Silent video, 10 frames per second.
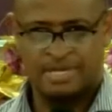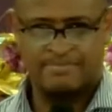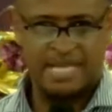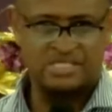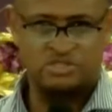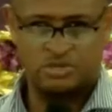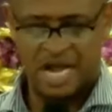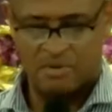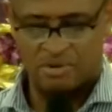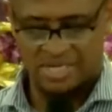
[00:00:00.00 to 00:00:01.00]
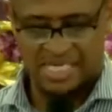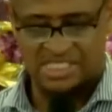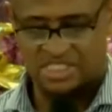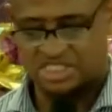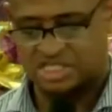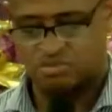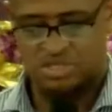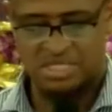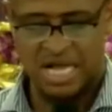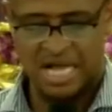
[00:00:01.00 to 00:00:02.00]
based on our relationship with
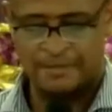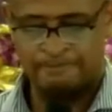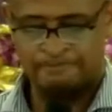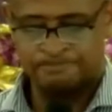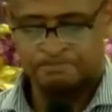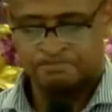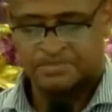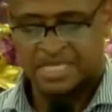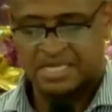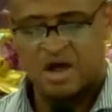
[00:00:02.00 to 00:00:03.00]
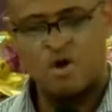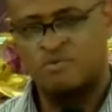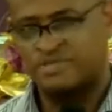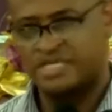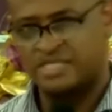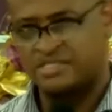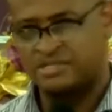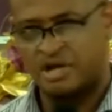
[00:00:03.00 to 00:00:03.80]
God. And all these